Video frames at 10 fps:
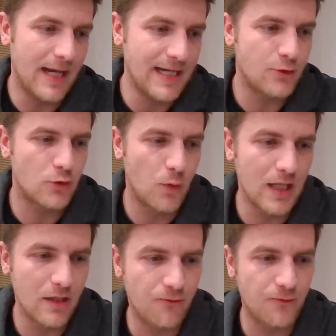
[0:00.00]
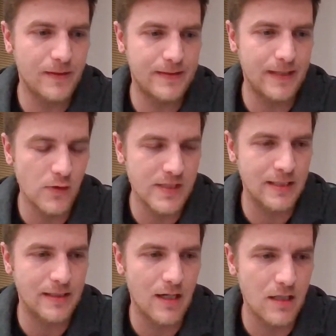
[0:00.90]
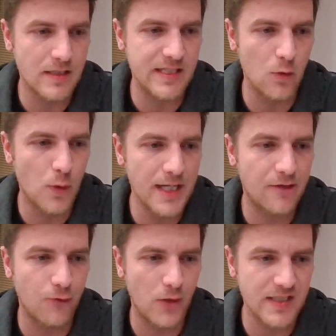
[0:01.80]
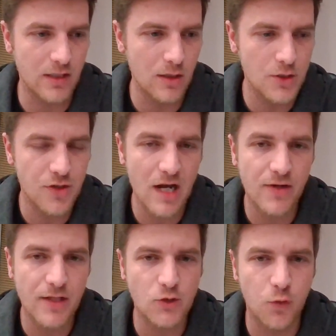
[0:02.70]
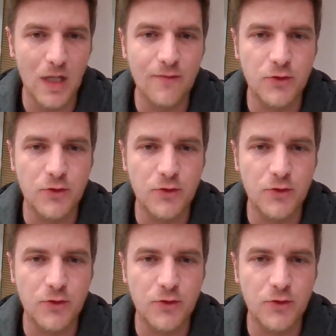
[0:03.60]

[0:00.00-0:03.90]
8 to 12 thousand dollars a week for a solo driver 12